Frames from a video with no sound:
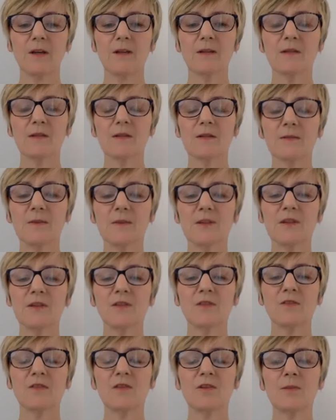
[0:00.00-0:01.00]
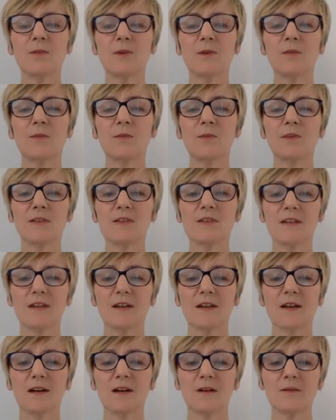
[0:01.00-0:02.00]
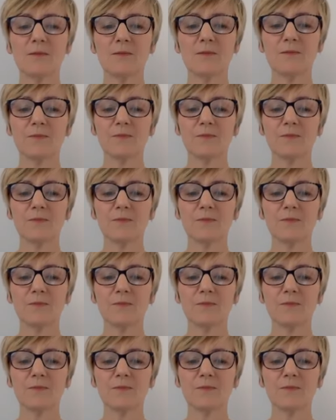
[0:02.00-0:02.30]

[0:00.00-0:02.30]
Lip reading: So spending a few moments now,